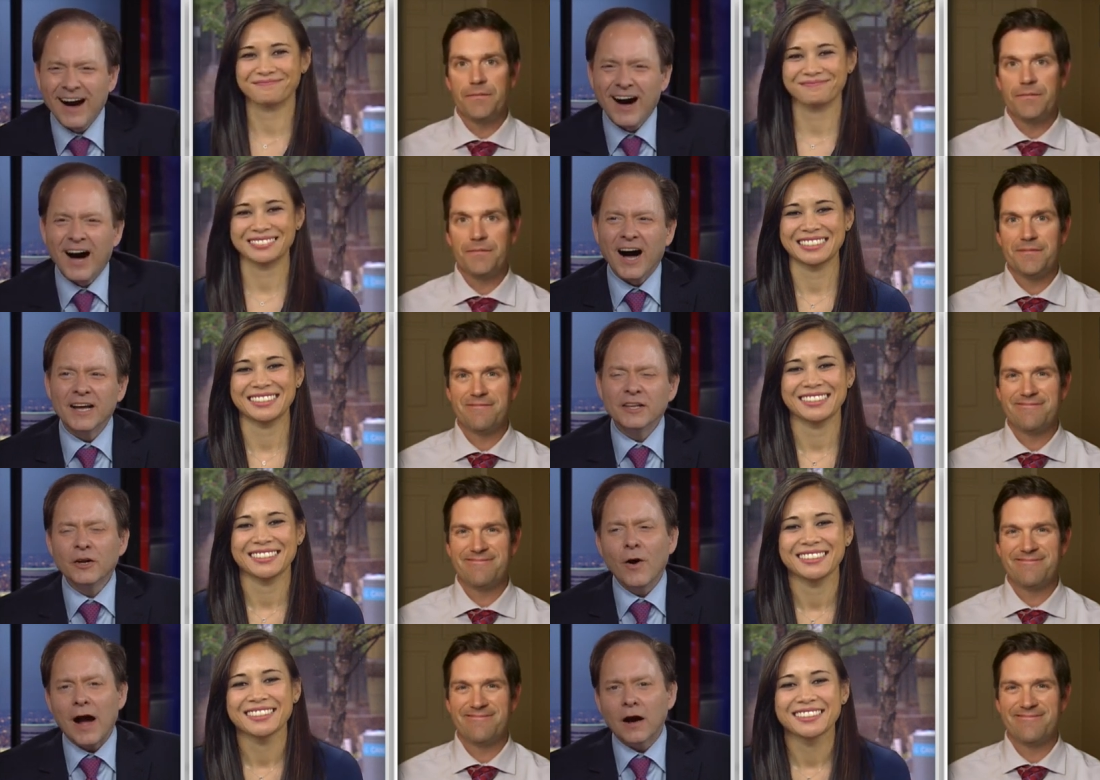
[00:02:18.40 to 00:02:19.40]
Speaker 1: Uh,
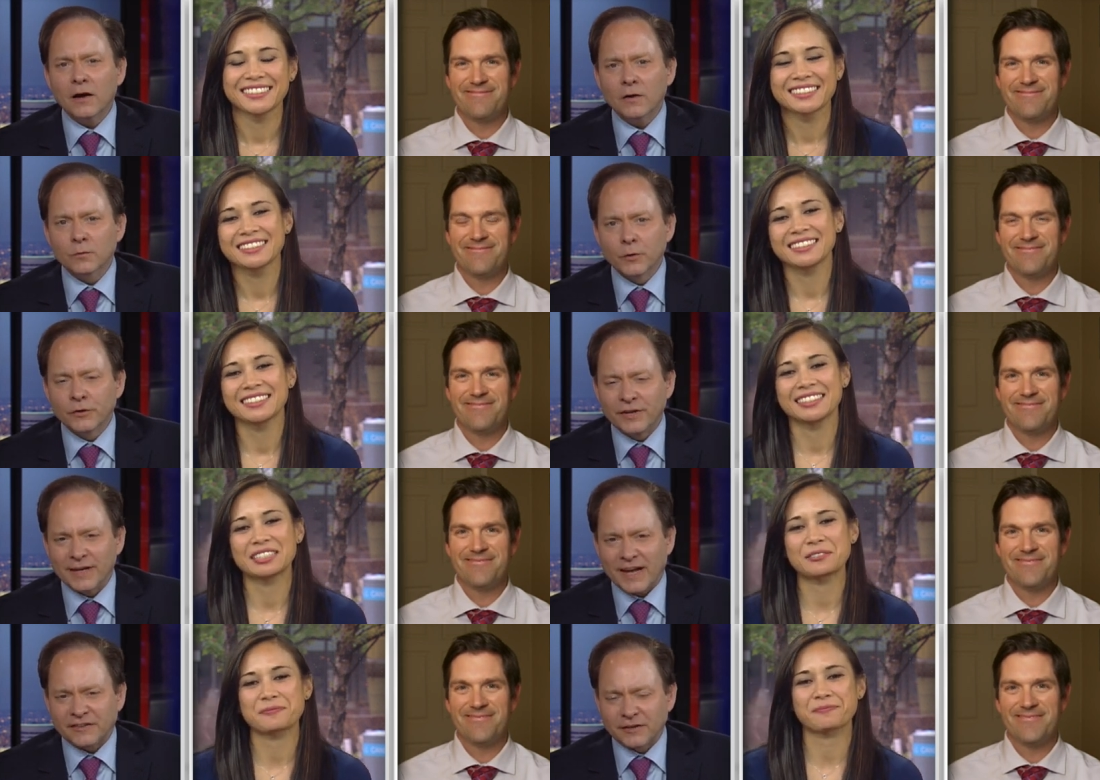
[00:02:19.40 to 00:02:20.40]
you know, our
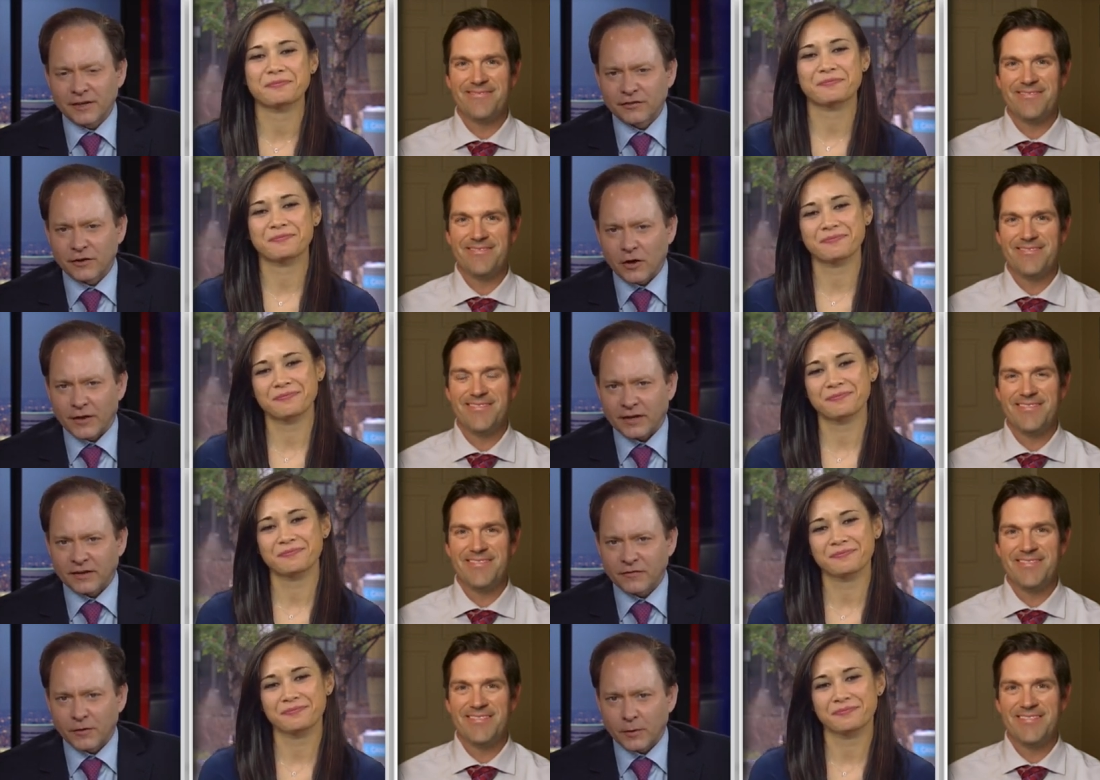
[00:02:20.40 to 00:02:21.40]
routine actually isn't all that
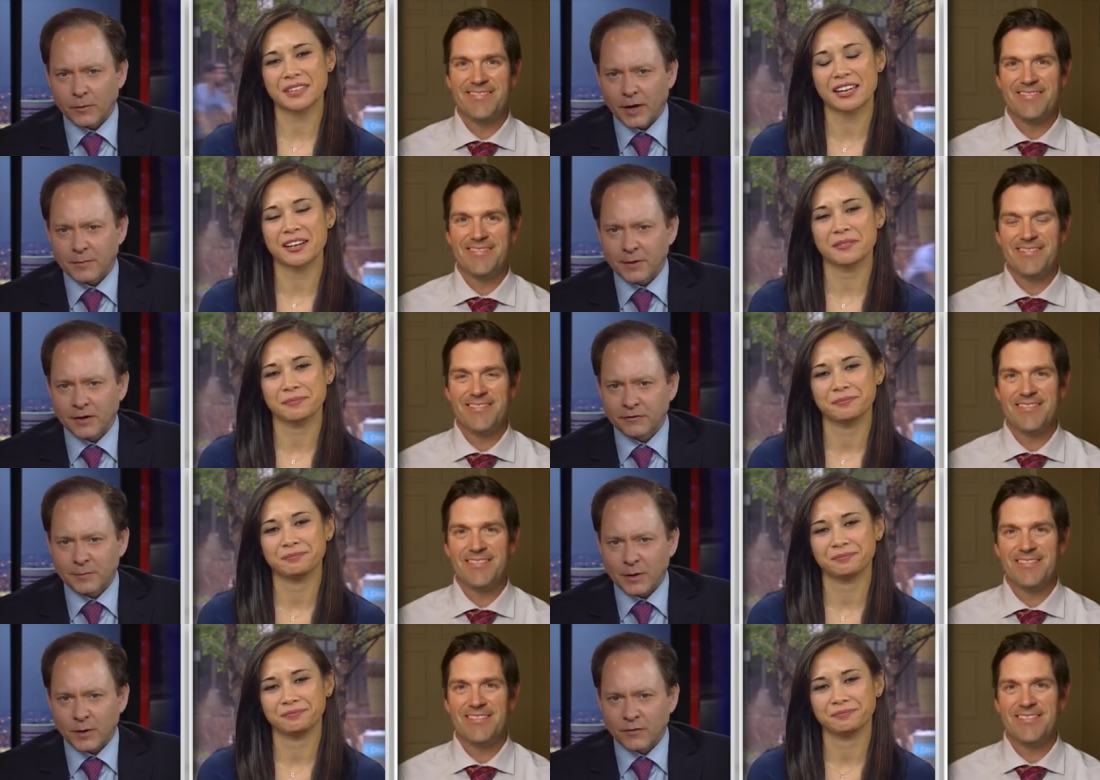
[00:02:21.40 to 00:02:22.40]
different, right? Yeah. Because
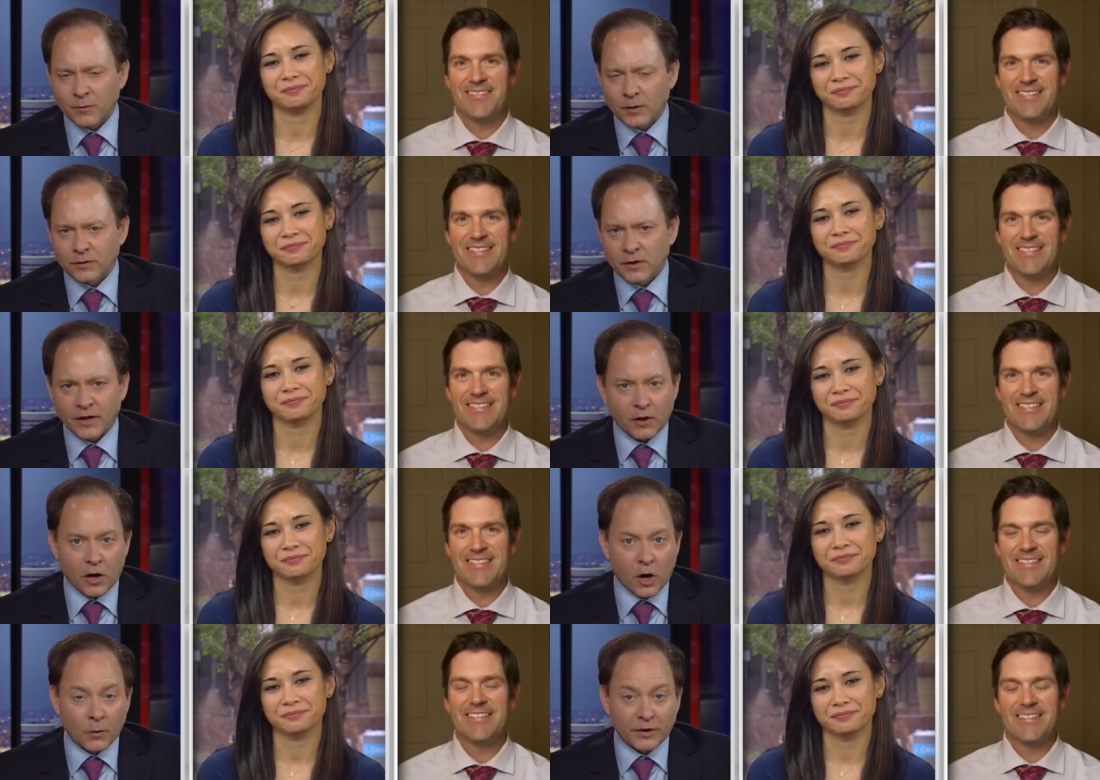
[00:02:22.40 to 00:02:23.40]
my wife work
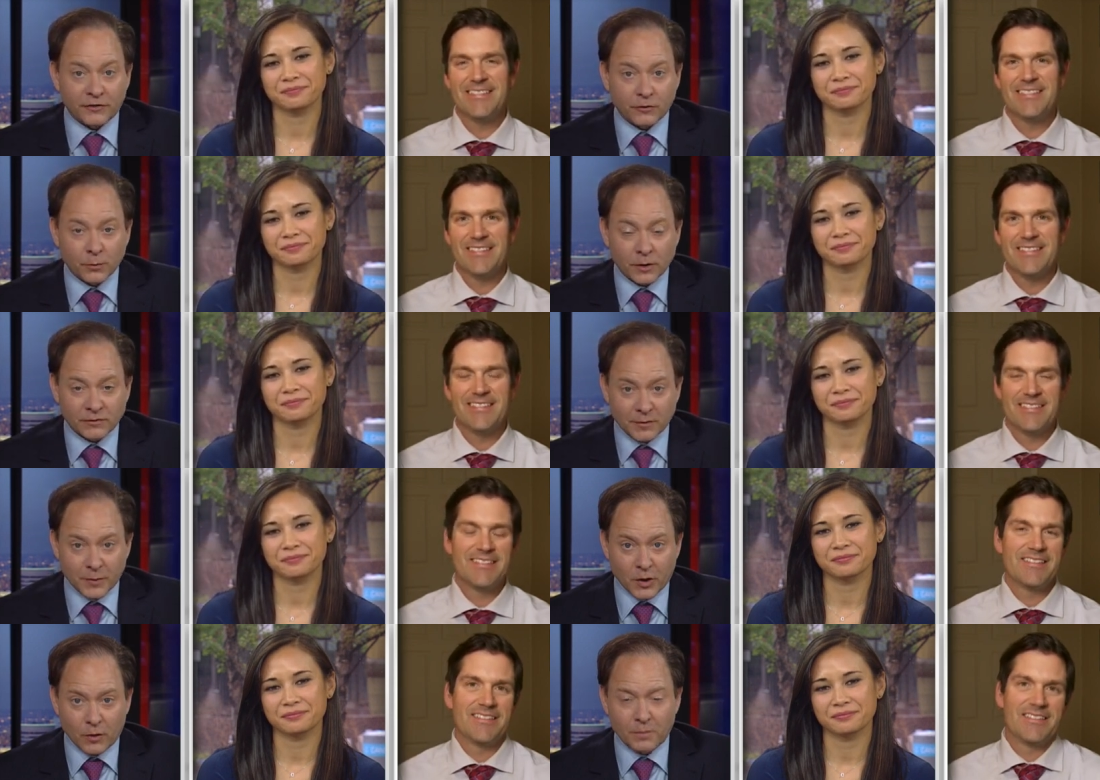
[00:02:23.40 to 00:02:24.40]
always has worked
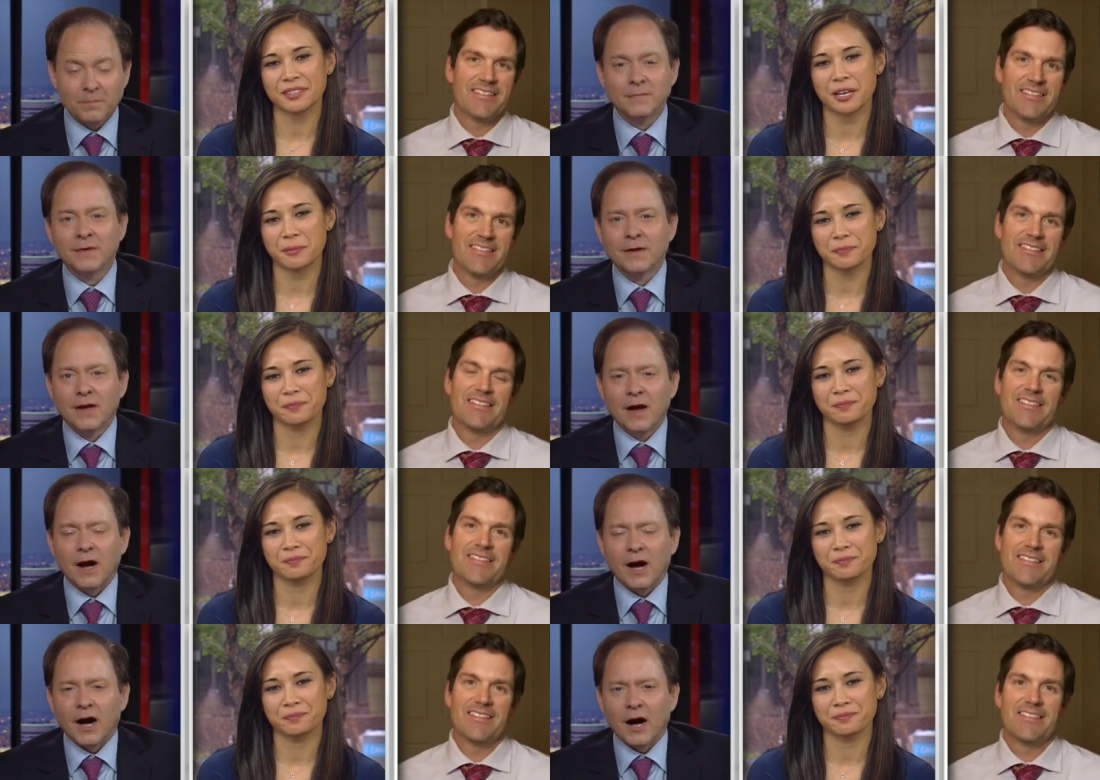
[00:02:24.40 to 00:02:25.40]
from home. Yeah.
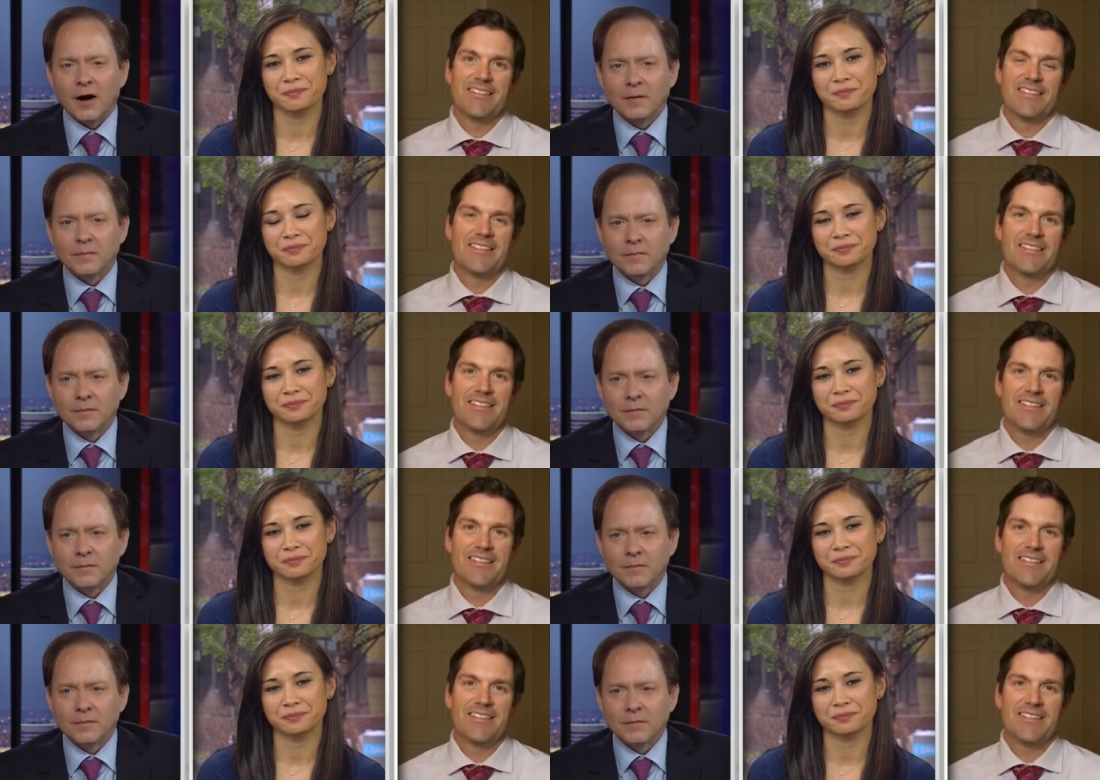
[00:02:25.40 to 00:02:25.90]
Um,